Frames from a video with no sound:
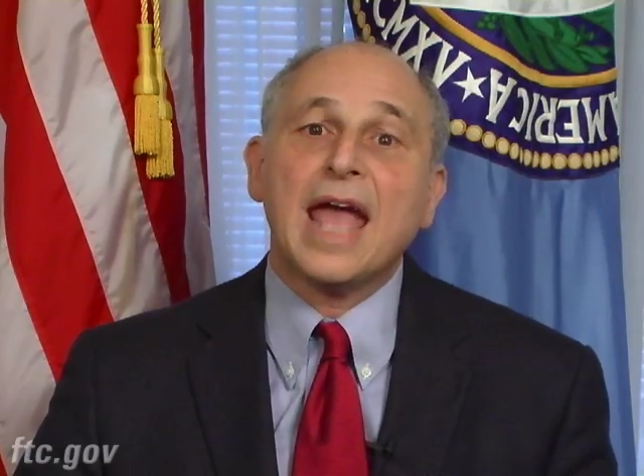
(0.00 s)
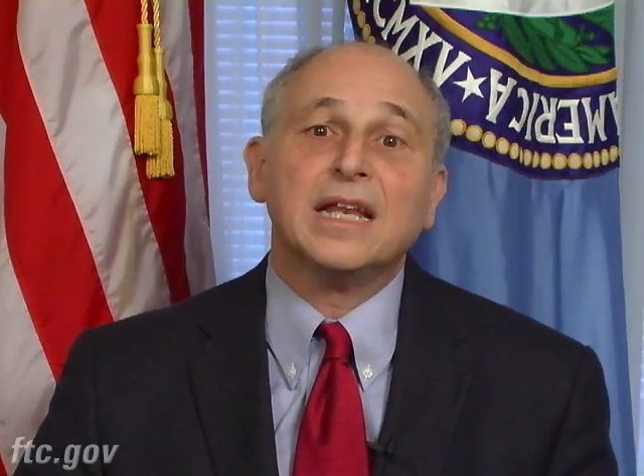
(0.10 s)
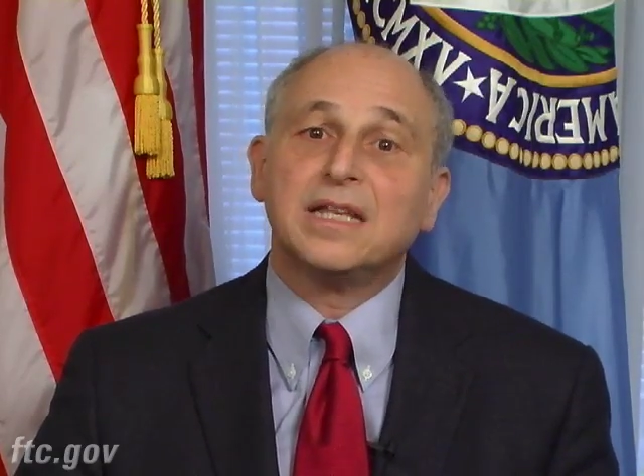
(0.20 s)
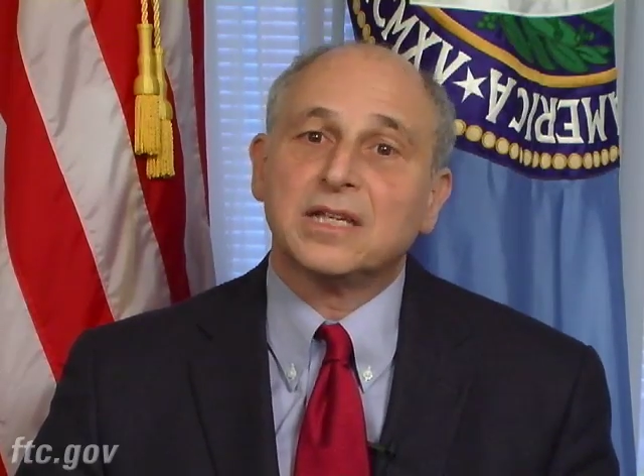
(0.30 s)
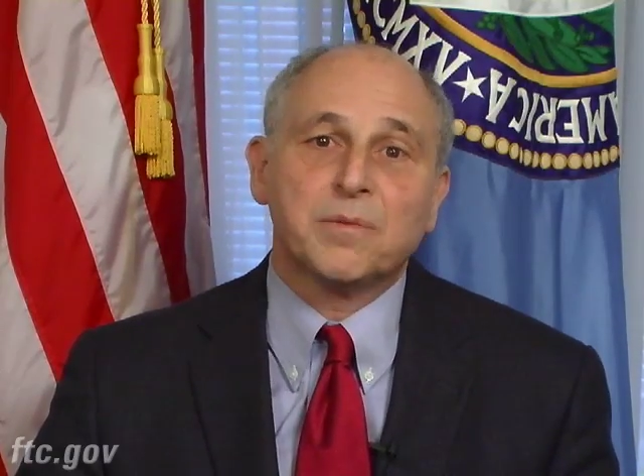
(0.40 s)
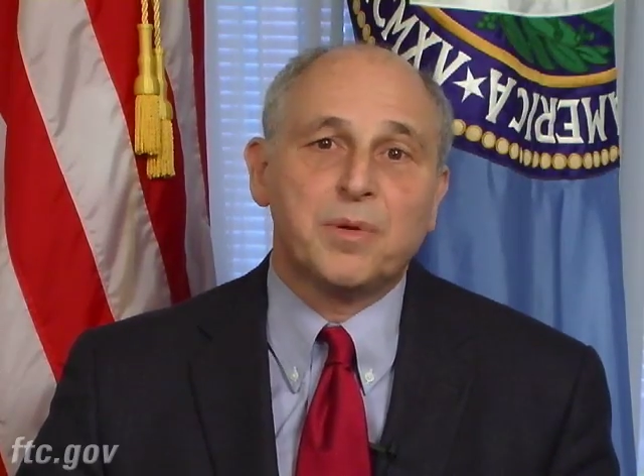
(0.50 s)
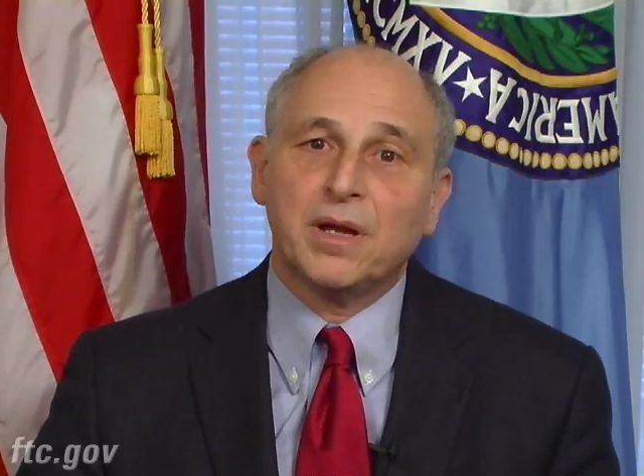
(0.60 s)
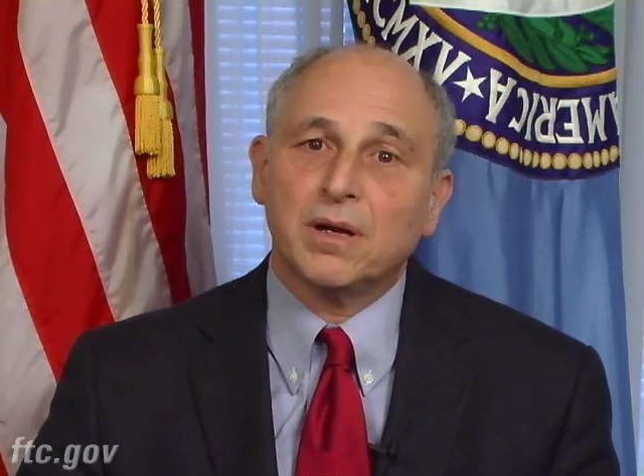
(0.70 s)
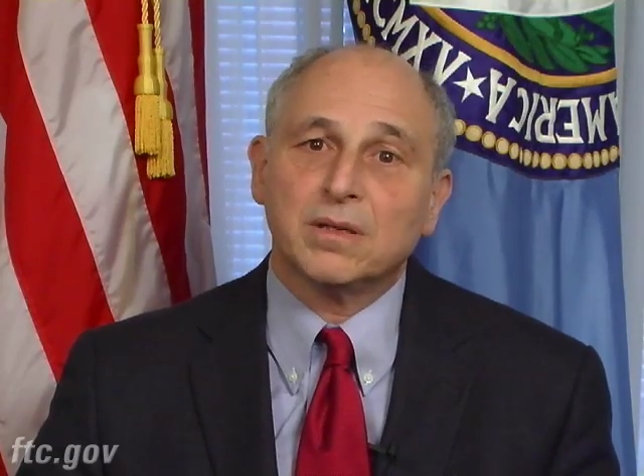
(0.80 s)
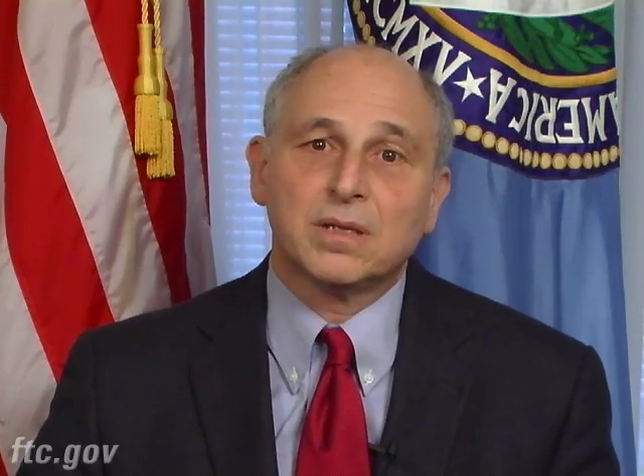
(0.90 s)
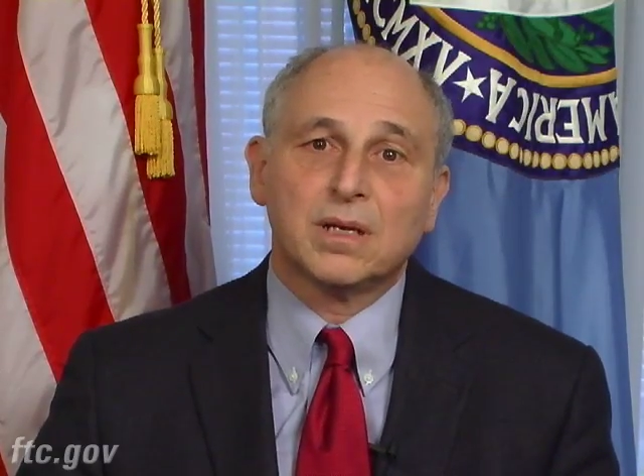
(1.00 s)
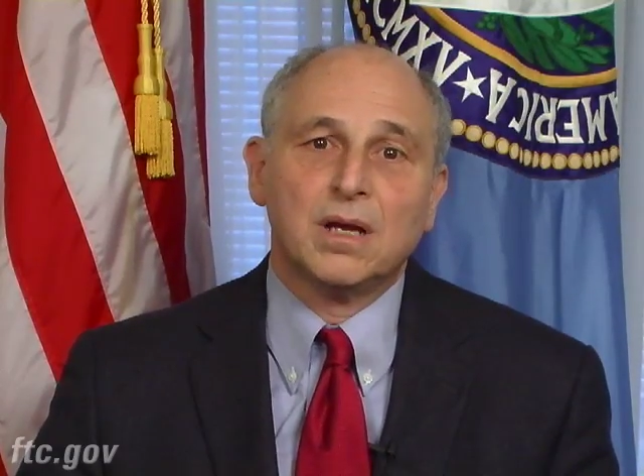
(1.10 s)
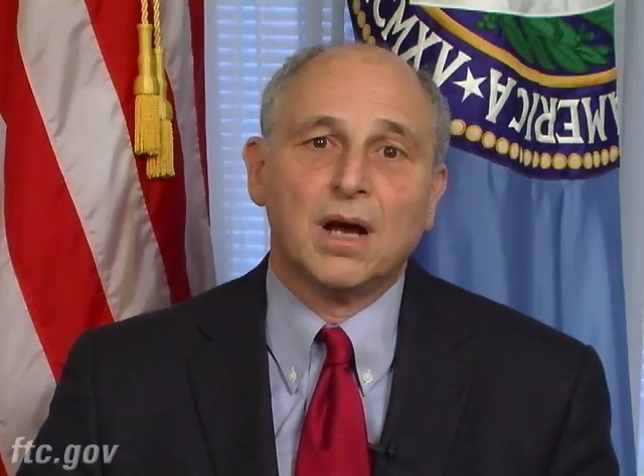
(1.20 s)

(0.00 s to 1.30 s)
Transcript: and it disappears.